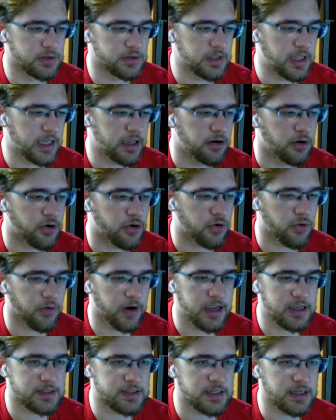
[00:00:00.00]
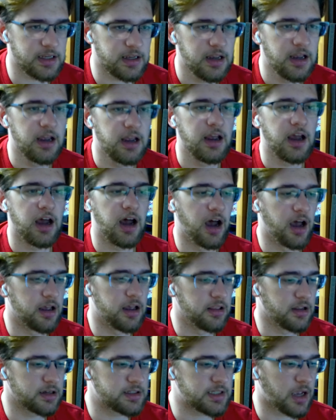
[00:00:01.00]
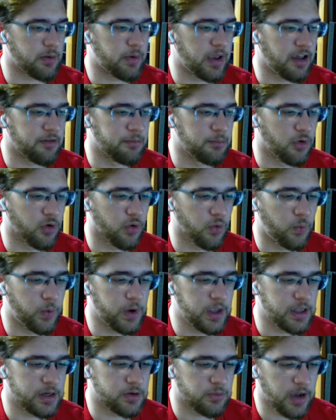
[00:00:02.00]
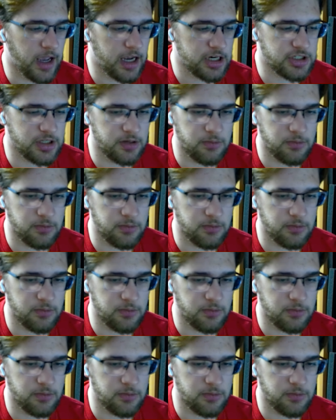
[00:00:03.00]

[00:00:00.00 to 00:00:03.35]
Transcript: They go crazy. It looks like we have more wind. Well, actually,